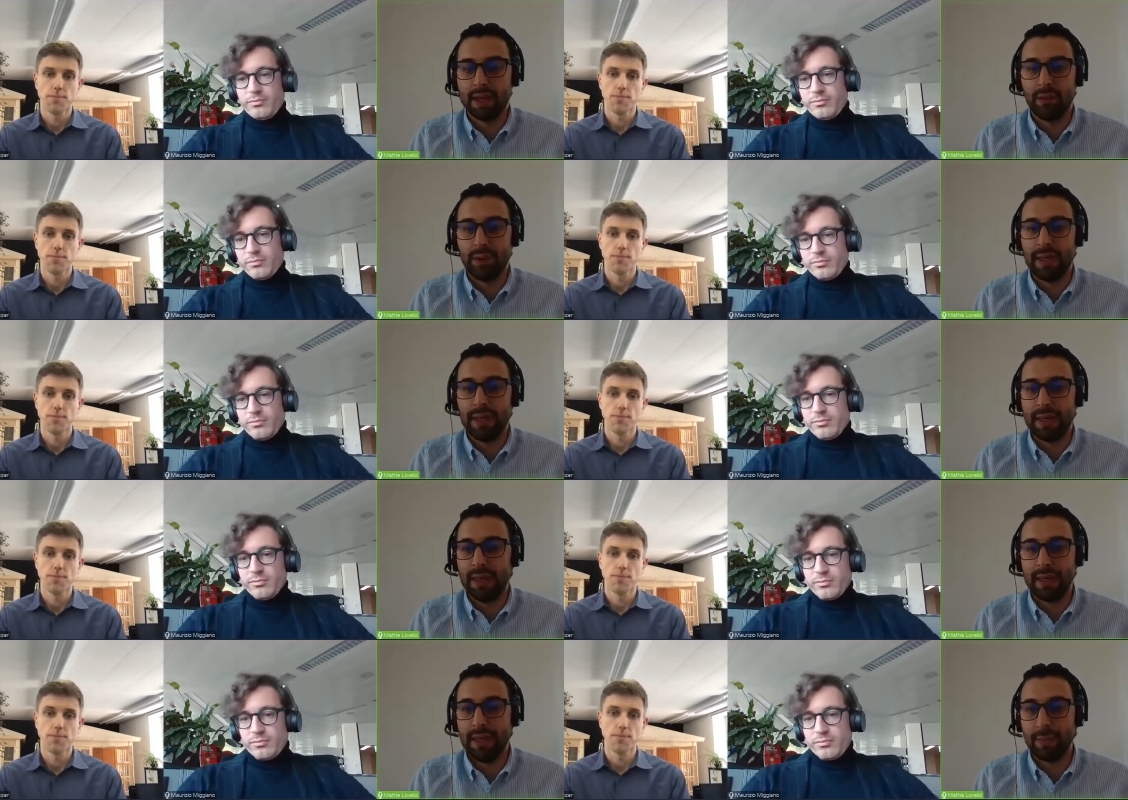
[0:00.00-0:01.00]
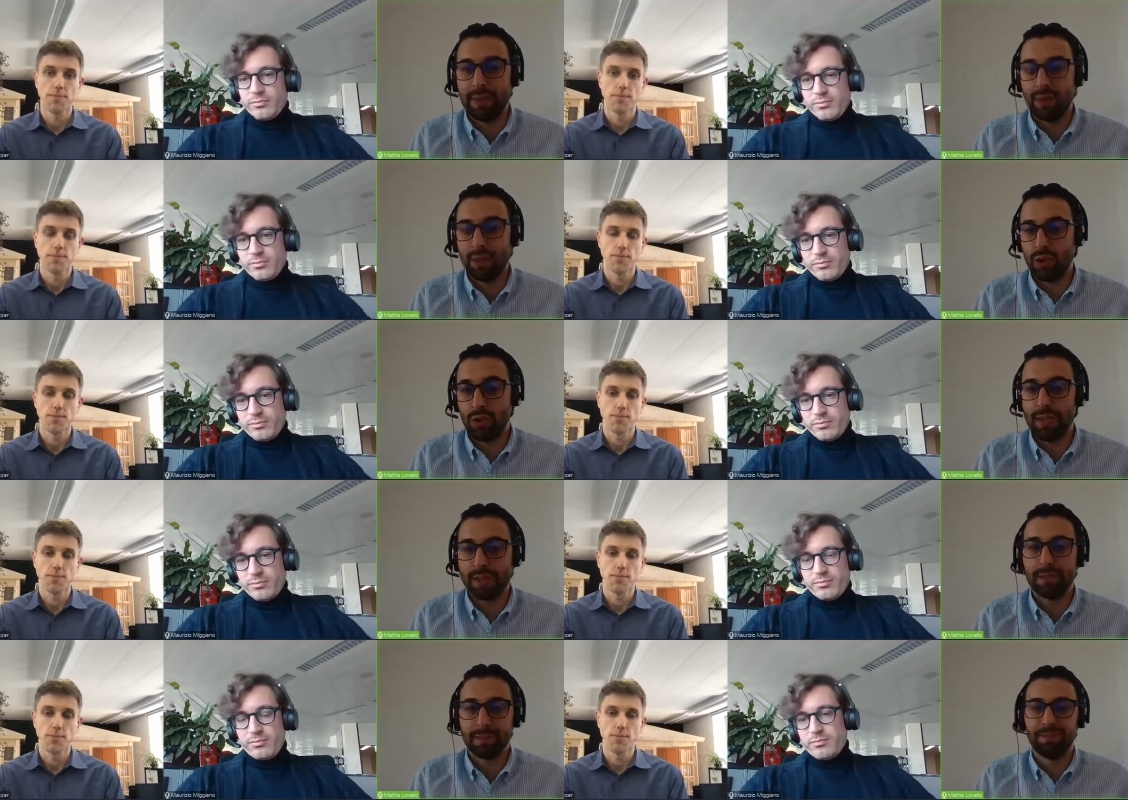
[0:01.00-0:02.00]
Speaker 1: can really adapt to your
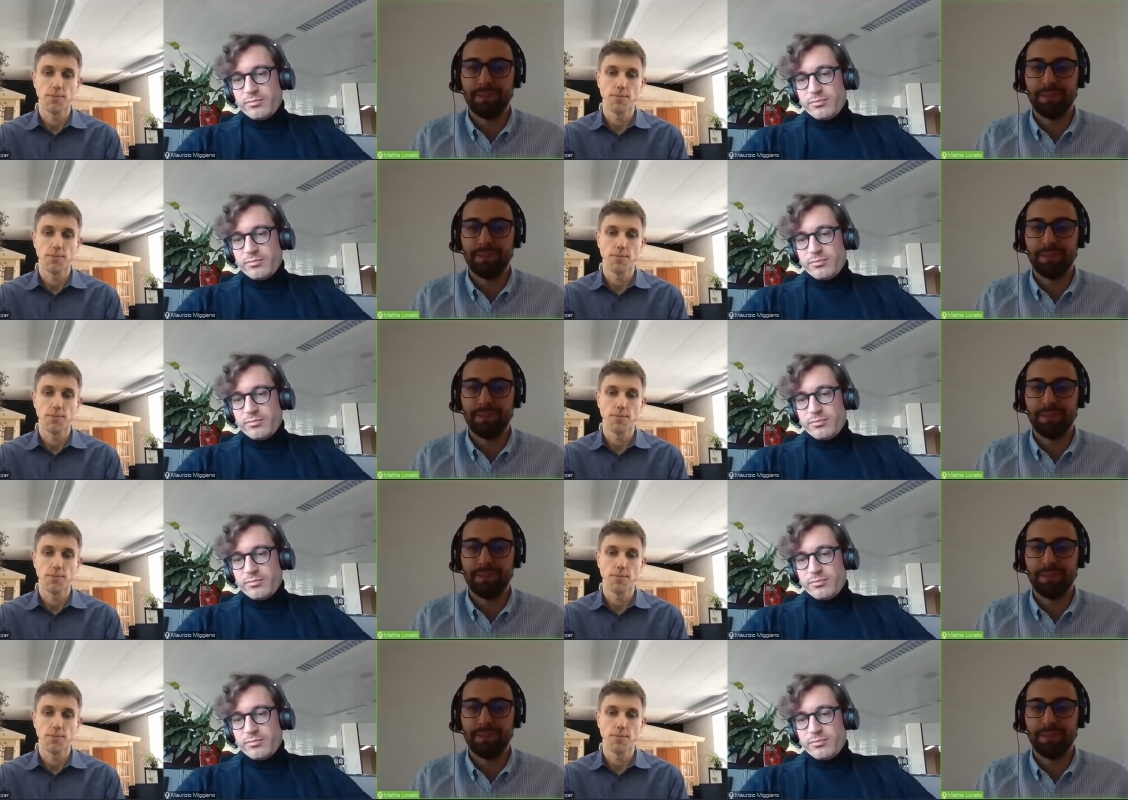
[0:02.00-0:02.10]
needs.